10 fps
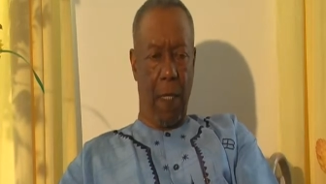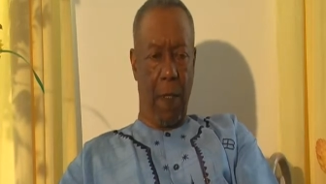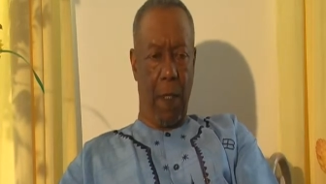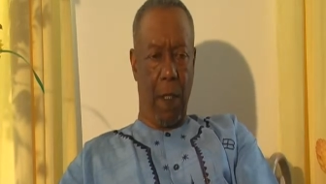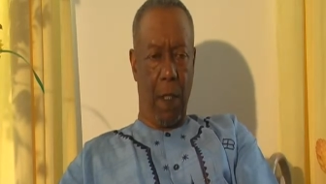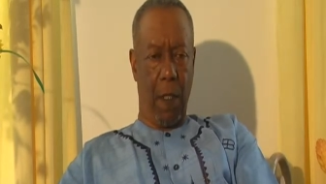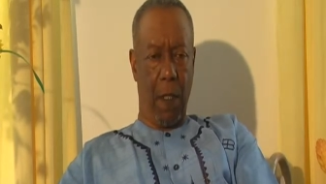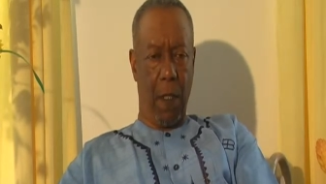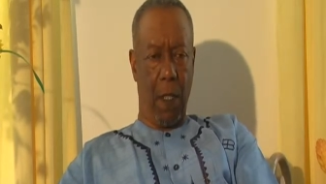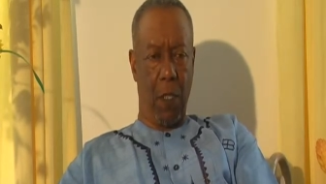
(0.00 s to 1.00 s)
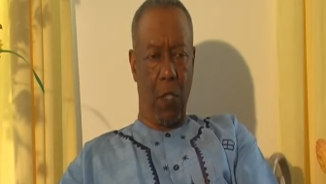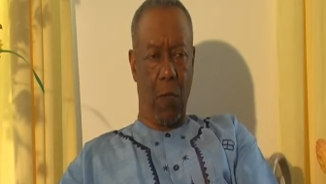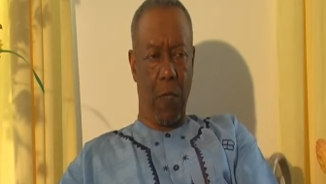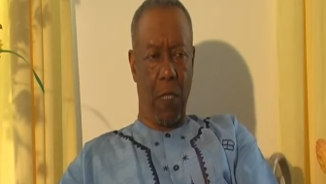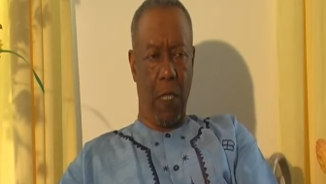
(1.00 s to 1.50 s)
that the uh,
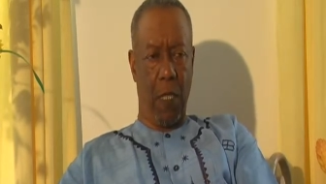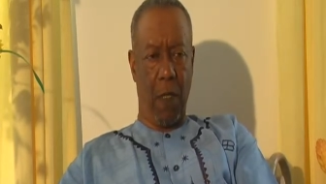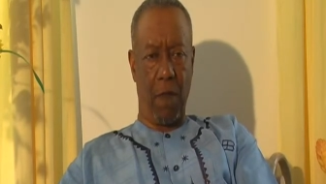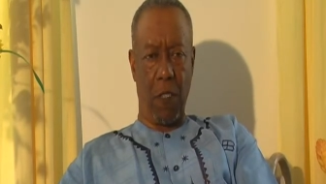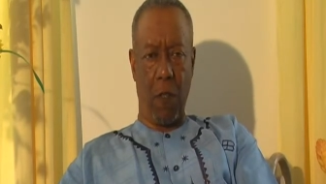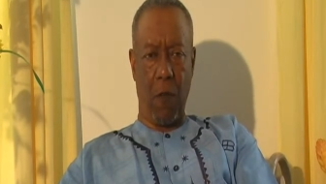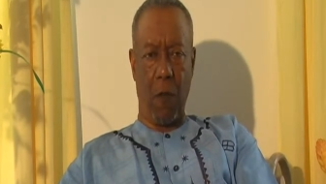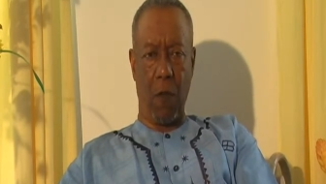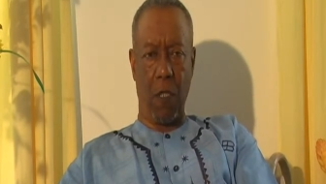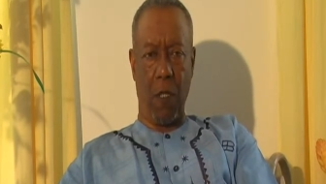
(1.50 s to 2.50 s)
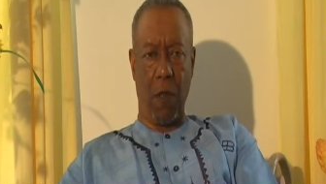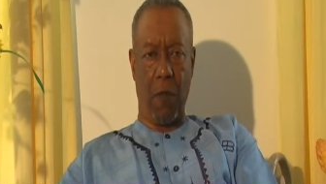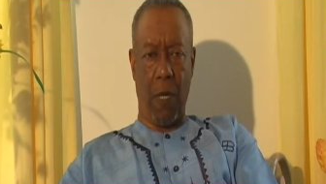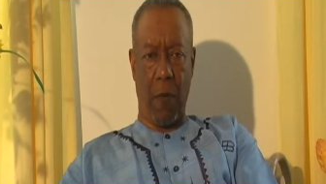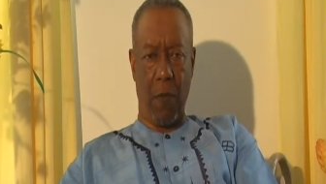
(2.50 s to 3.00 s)
superintendent of schools here
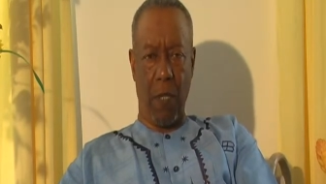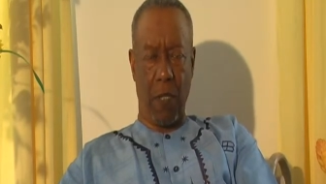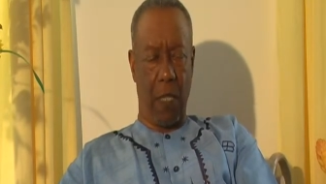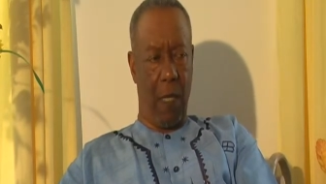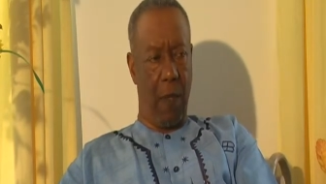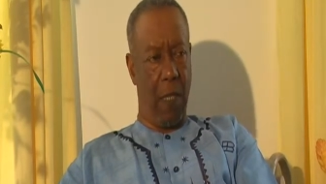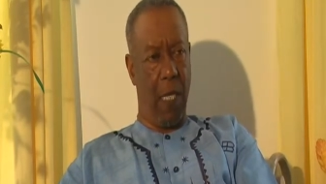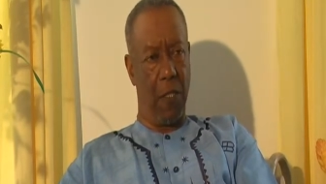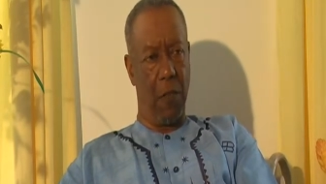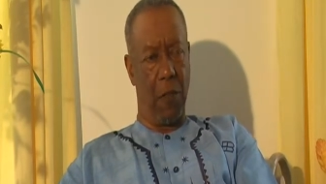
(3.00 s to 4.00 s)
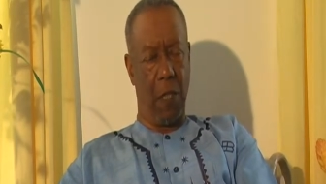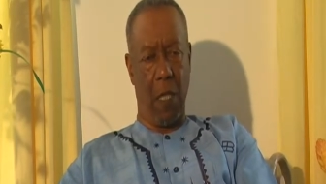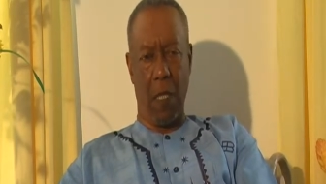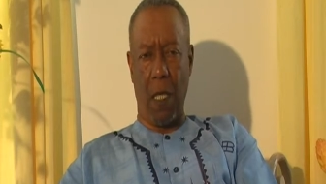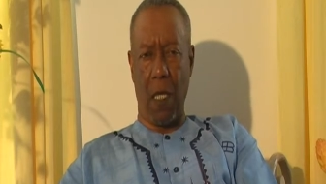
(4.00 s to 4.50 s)
in Palm Beach County, as you
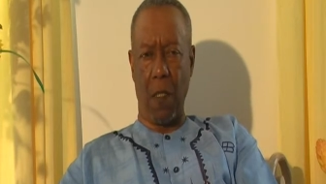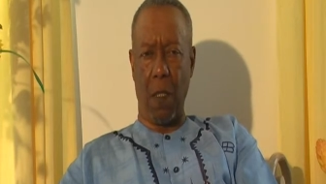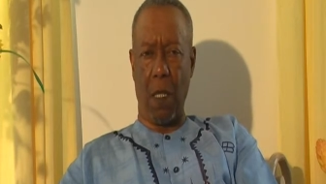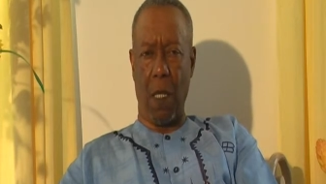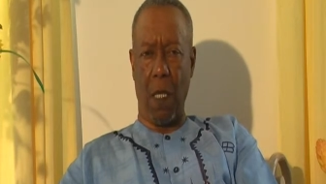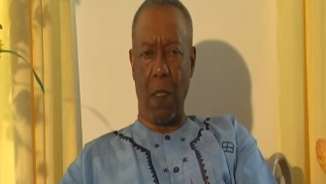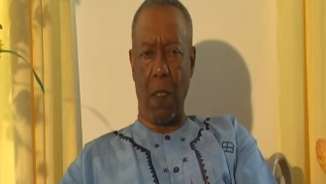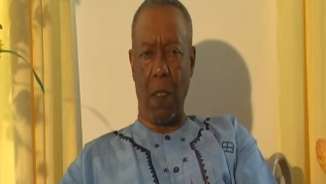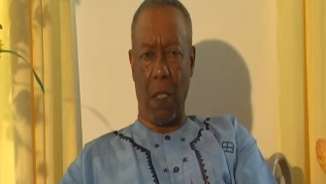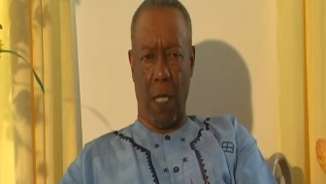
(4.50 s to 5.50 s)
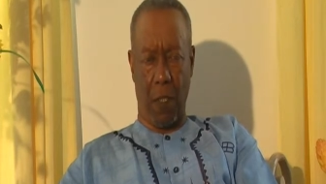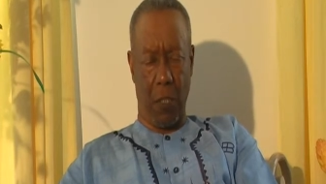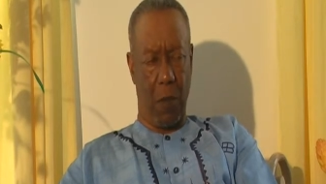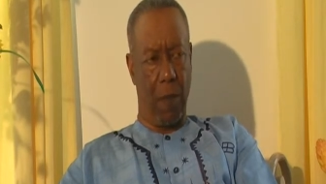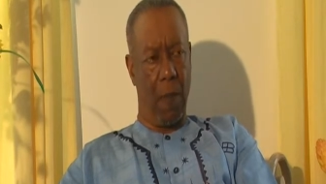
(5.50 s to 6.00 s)
say, Dr. Art
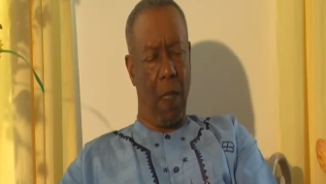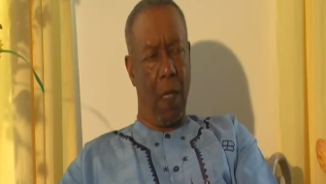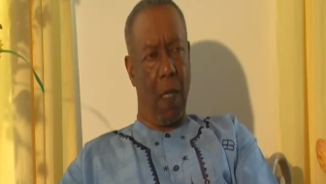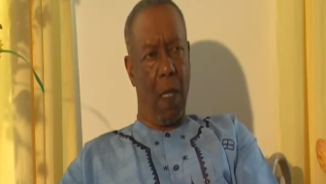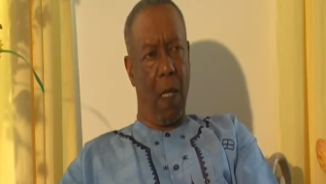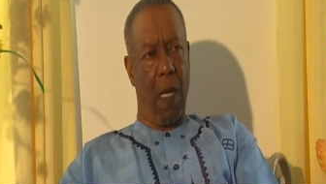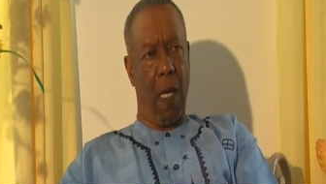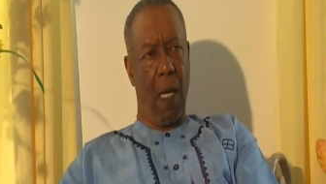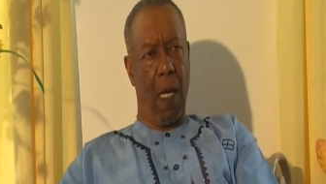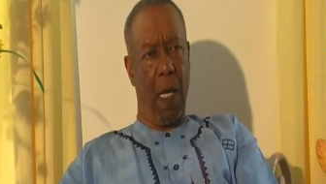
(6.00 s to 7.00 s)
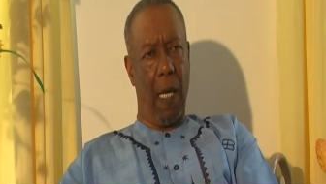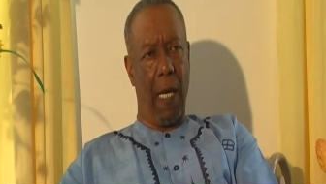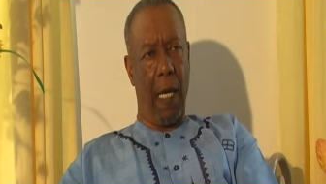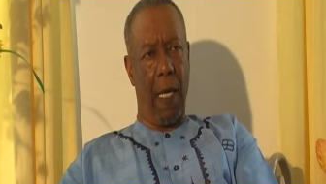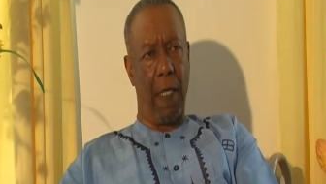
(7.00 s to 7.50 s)
Johnson. Yes, uh,
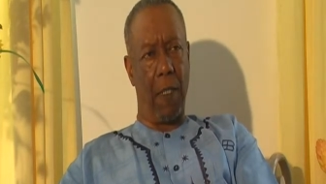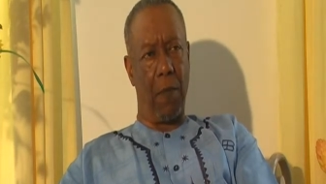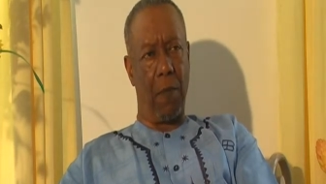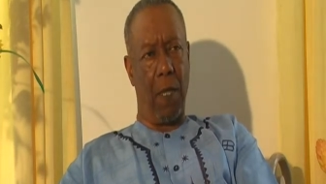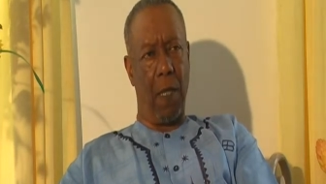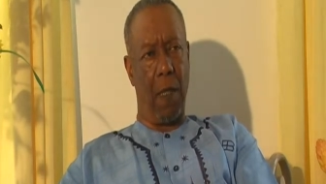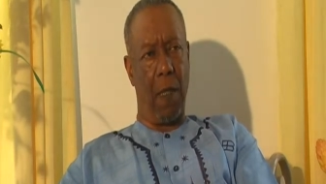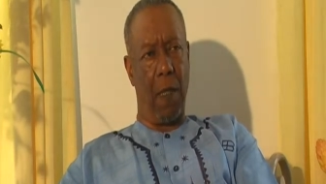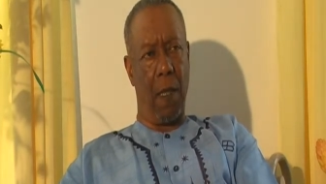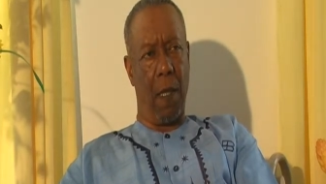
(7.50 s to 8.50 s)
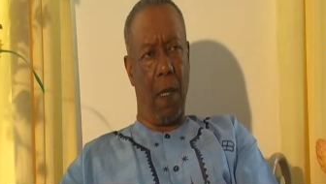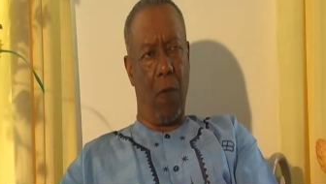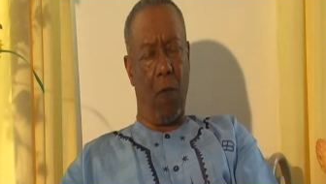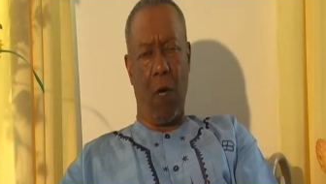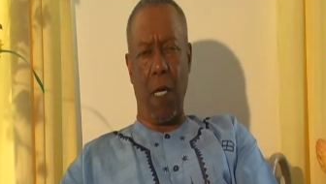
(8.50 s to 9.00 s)
has been uh,
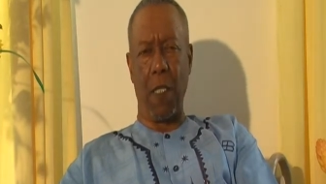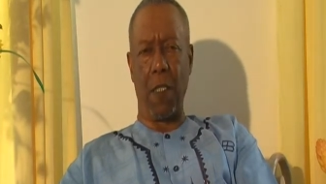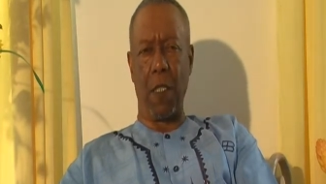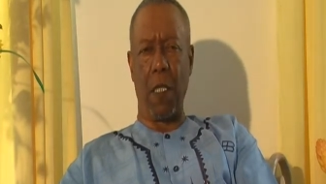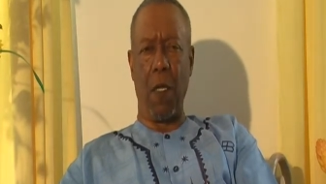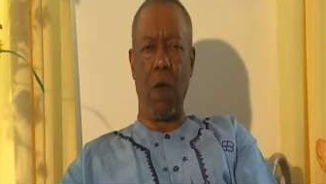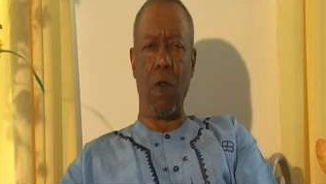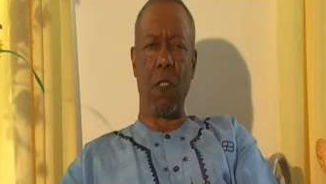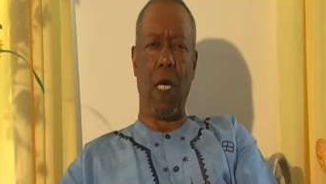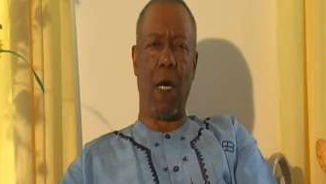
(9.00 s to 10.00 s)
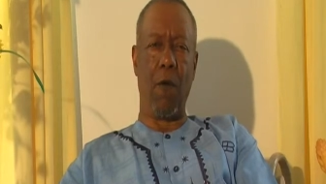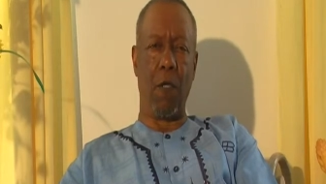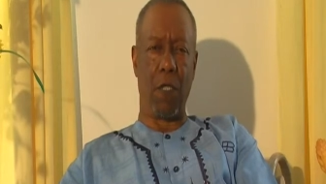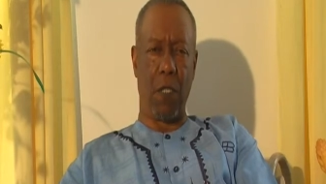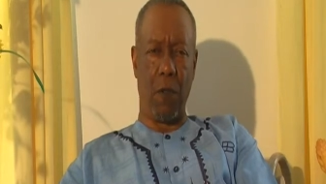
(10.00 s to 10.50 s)
wanting to close
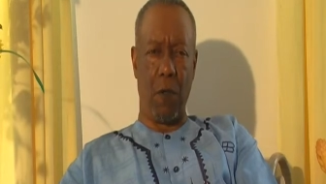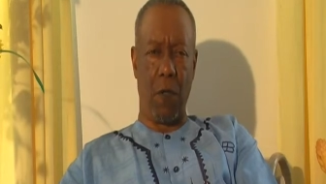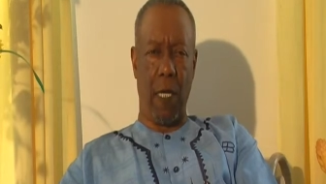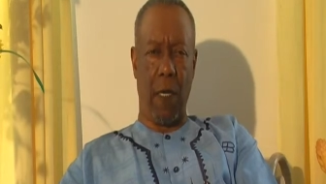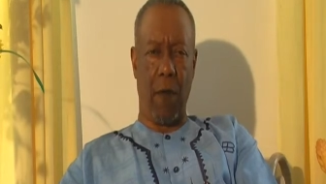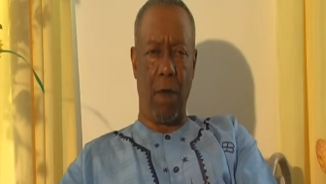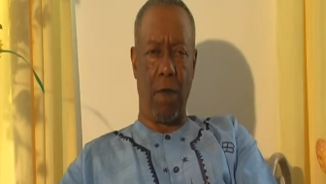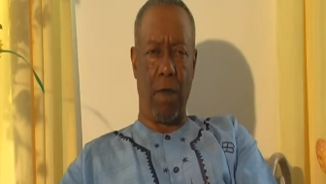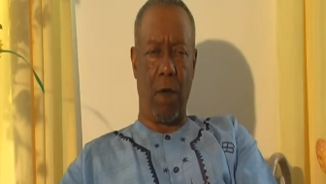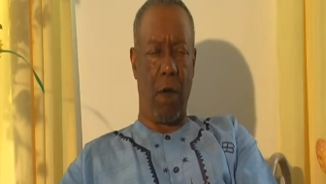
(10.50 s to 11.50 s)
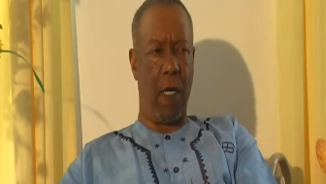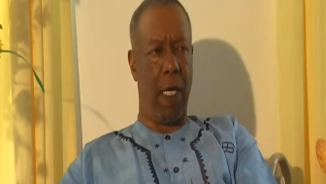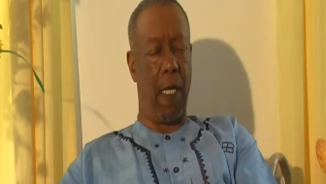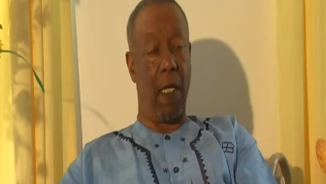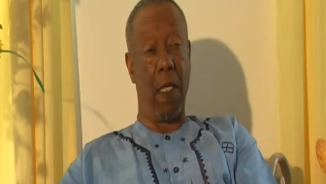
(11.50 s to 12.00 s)
our school down for
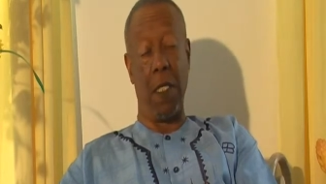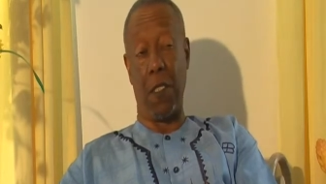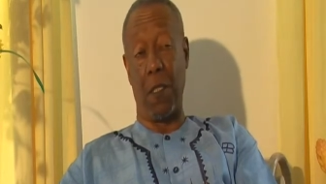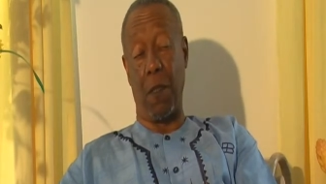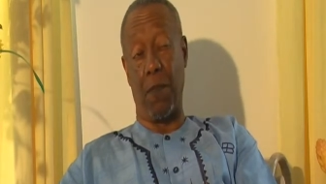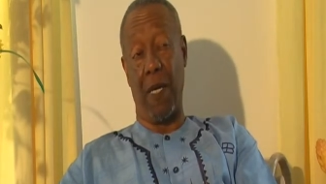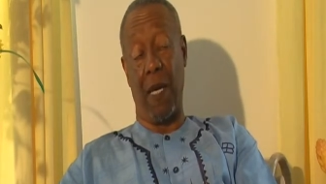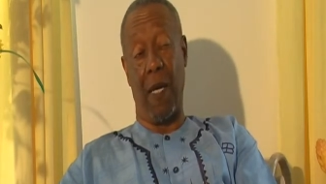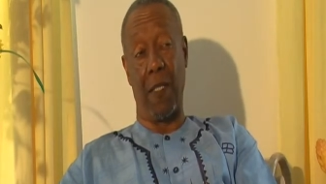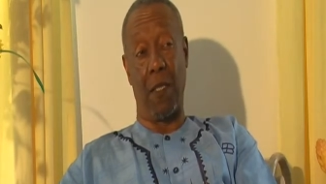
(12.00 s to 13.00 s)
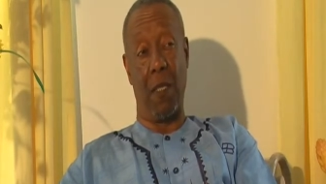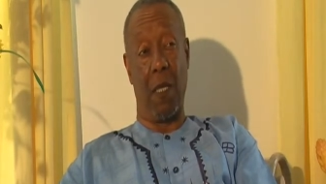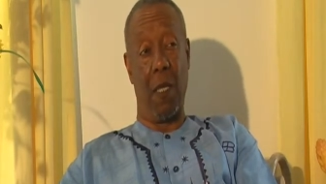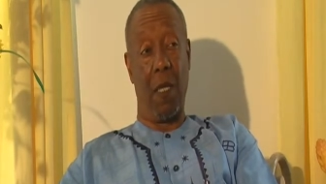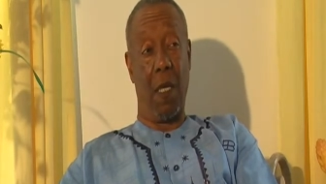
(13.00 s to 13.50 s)
at least the past
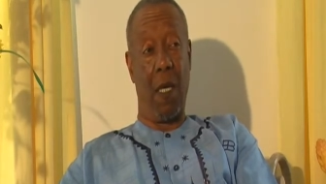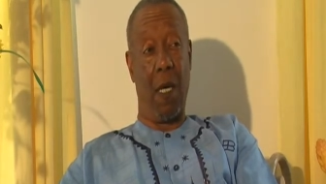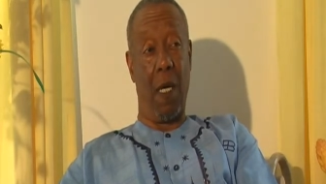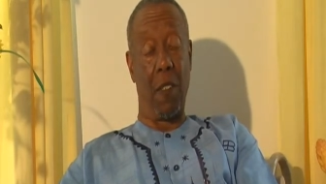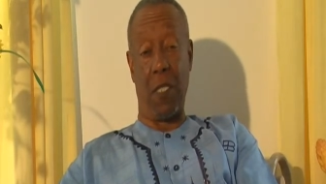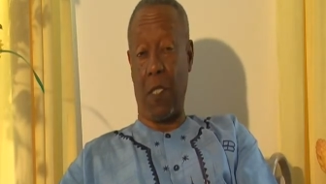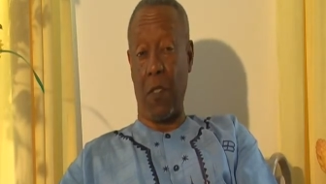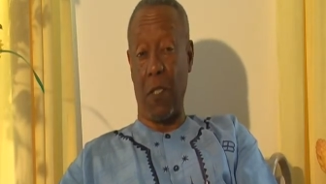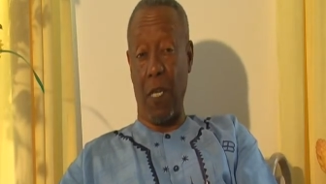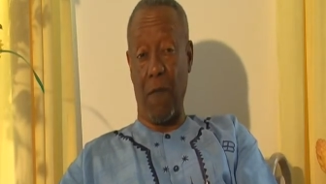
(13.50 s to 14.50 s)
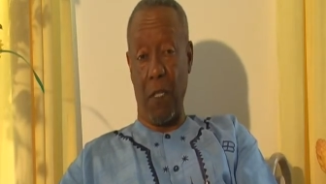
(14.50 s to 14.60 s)
uh, six or